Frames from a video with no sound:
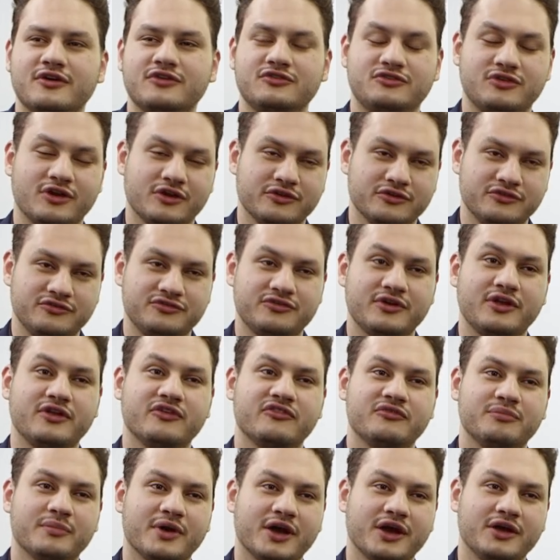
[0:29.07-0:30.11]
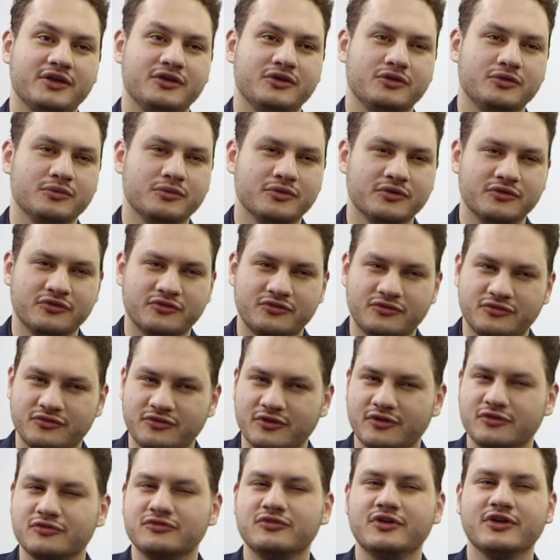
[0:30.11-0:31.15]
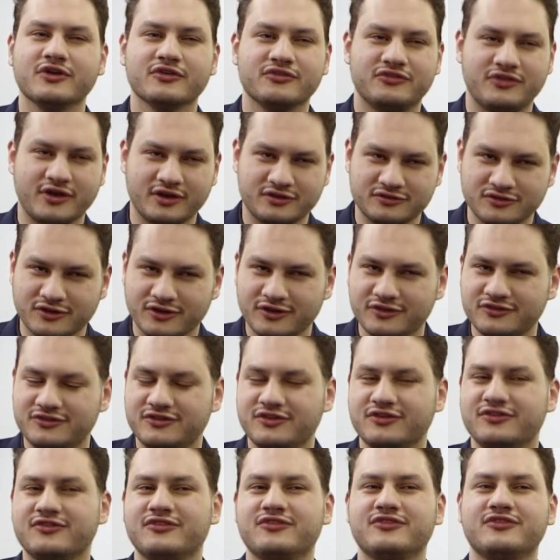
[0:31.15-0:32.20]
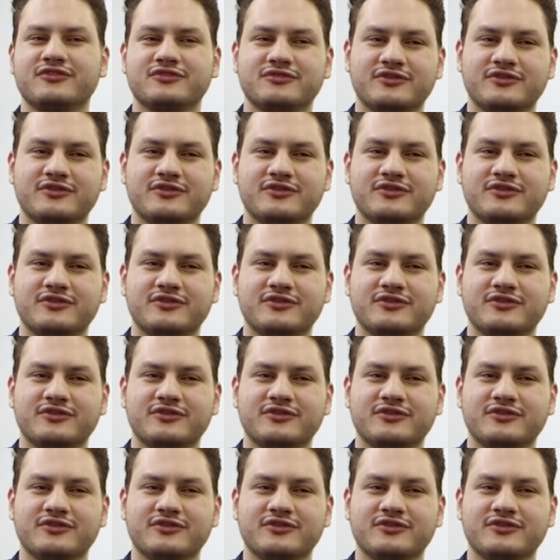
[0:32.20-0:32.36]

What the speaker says: childhood friend of mine who was a real technologist,